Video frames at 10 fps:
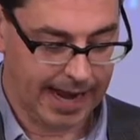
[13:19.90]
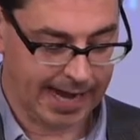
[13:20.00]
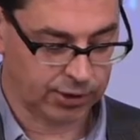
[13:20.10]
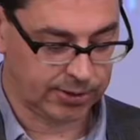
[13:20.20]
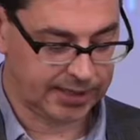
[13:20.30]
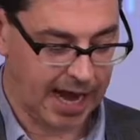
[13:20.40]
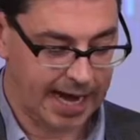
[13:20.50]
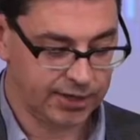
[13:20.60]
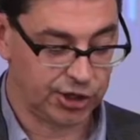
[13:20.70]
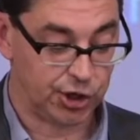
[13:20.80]

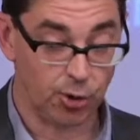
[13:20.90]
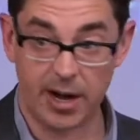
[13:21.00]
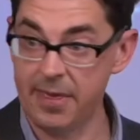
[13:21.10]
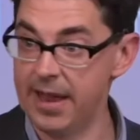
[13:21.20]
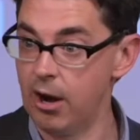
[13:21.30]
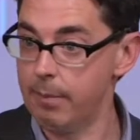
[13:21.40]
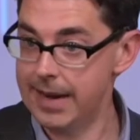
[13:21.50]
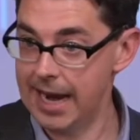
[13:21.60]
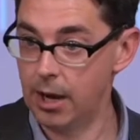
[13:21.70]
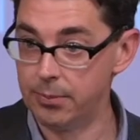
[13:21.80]
Exercise during
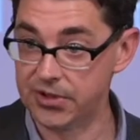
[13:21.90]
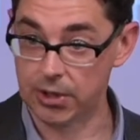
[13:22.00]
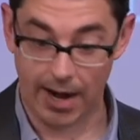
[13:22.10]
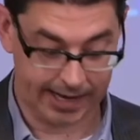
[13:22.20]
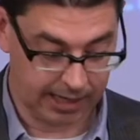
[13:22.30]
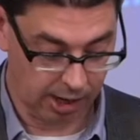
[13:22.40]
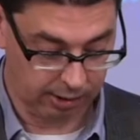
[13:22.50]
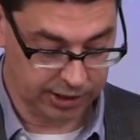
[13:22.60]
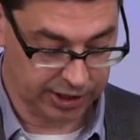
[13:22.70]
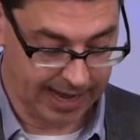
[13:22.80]
therapy helps, so I
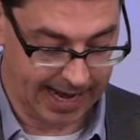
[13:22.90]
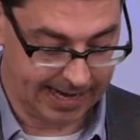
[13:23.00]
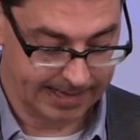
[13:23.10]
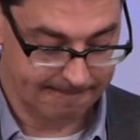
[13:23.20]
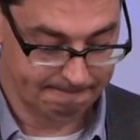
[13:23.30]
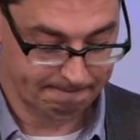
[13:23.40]
encourage that.